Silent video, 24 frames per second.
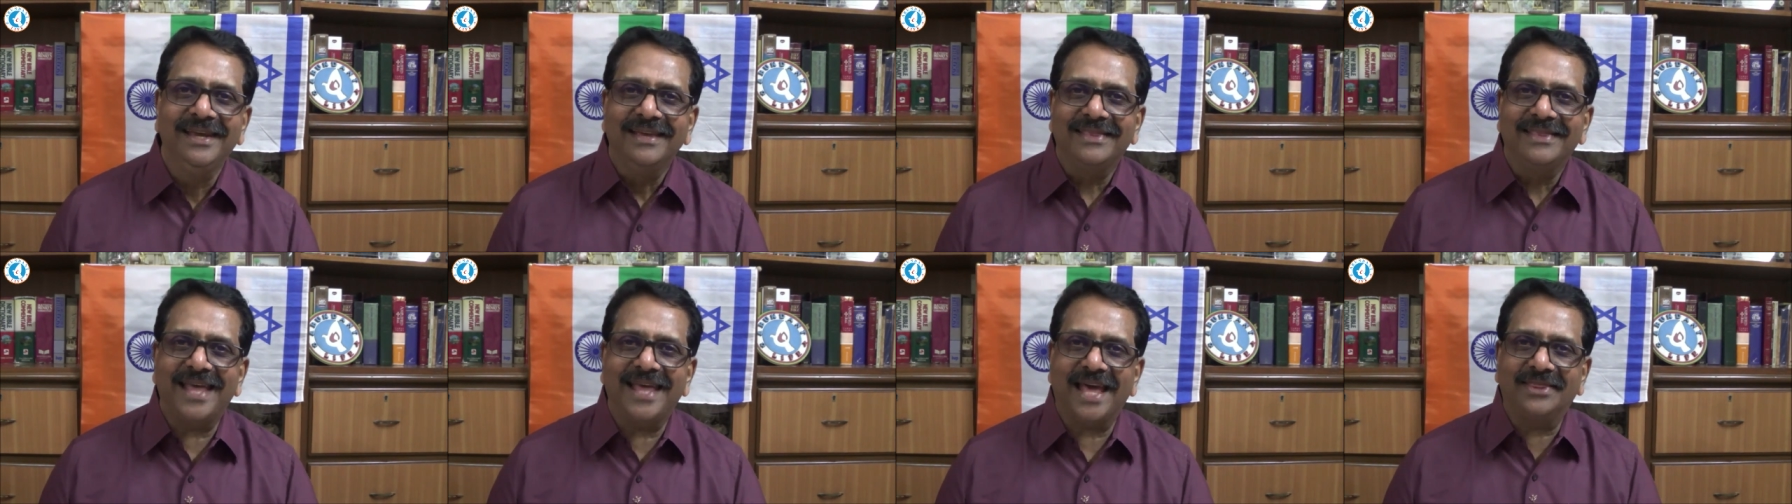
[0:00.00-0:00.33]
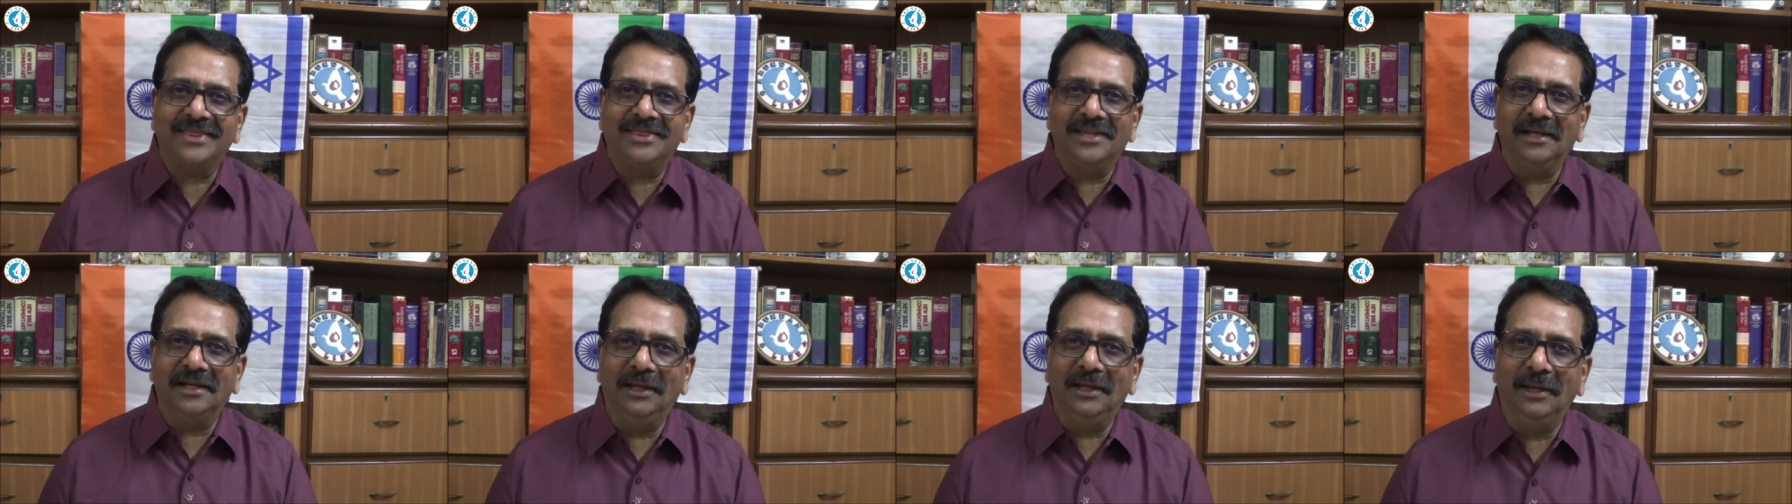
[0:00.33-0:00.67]

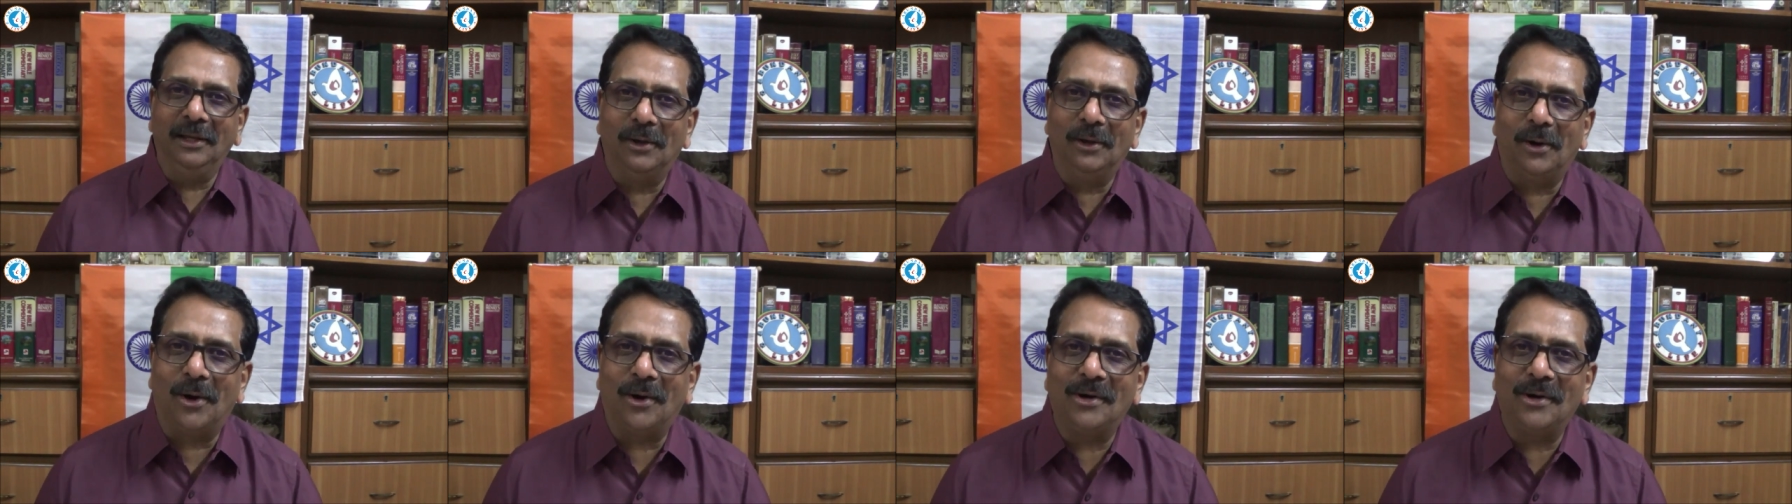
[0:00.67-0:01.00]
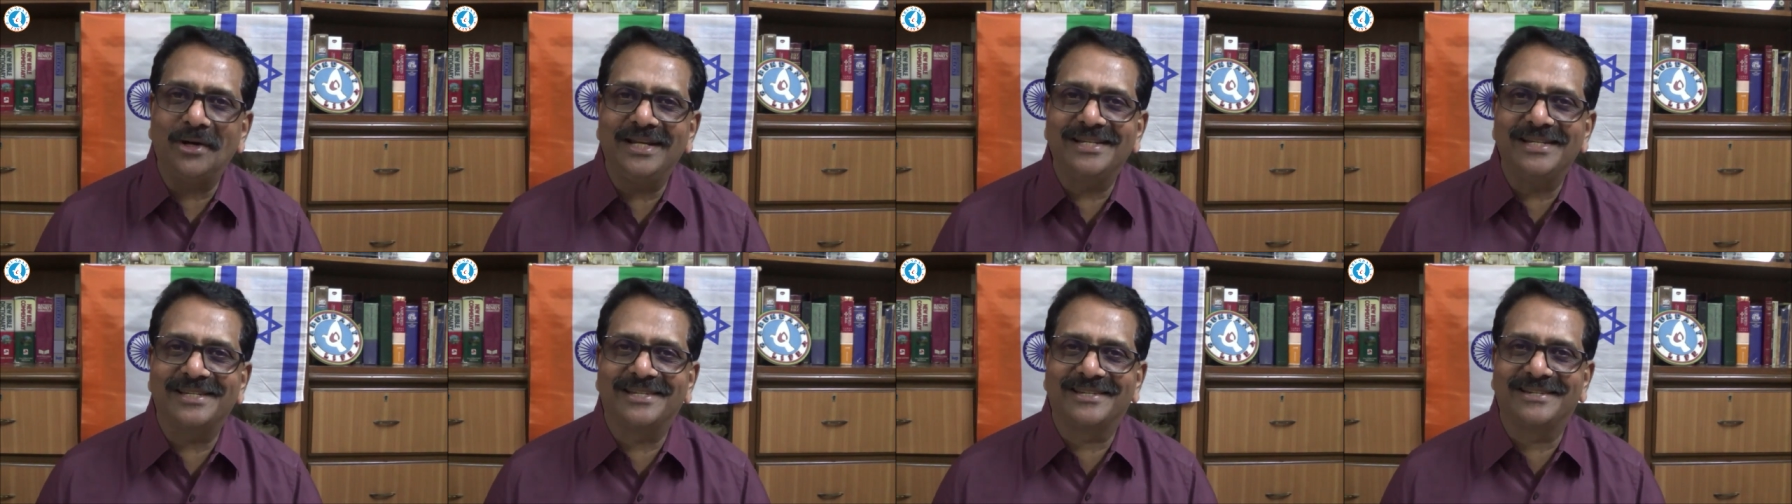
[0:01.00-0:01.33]
that the Lord
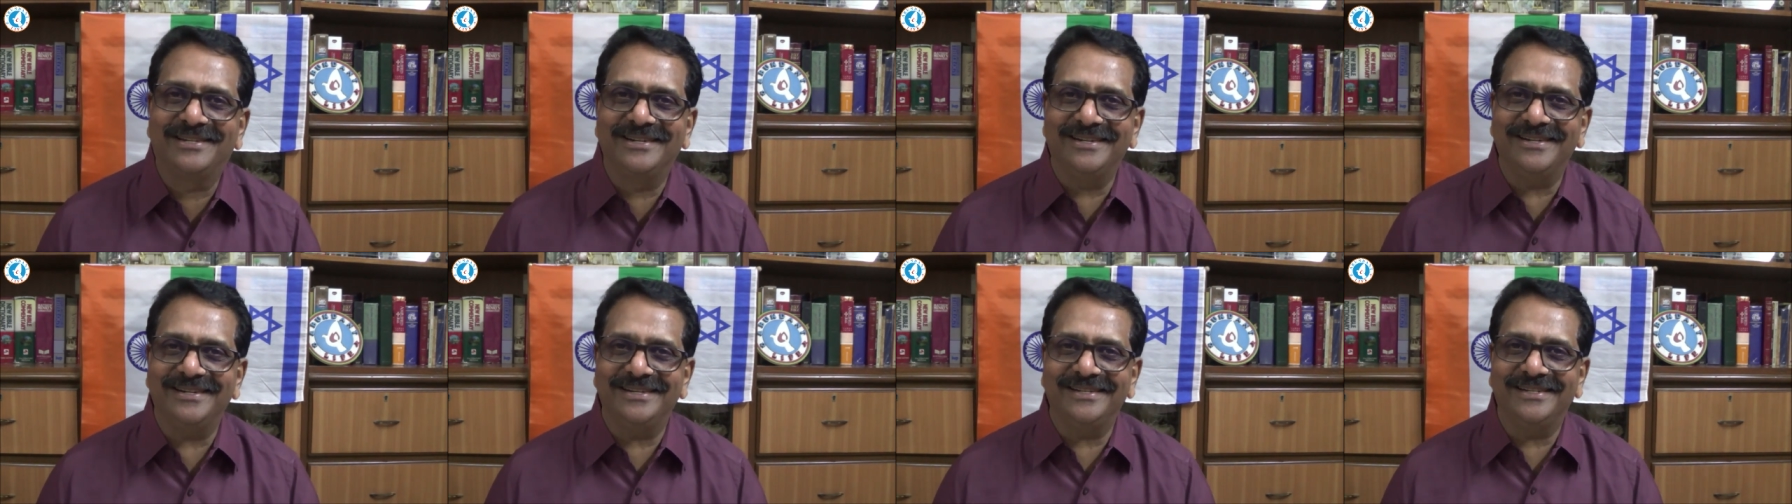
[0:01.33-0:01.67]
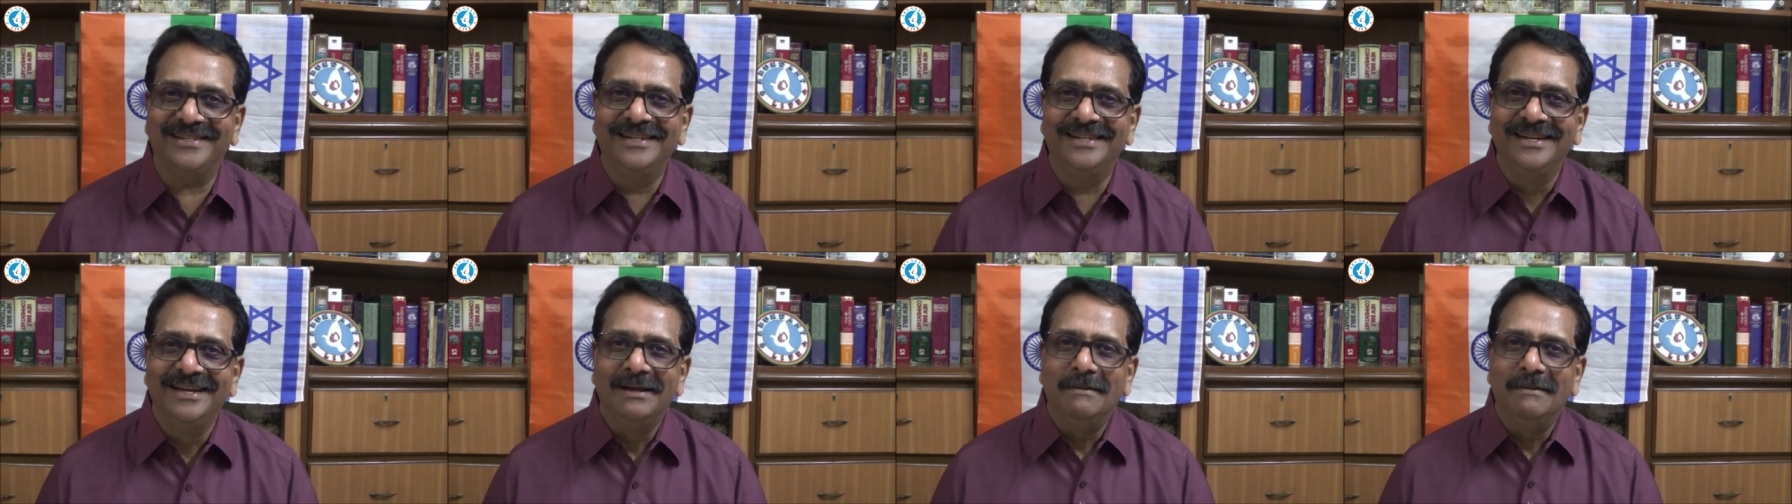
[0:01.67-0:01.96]
is good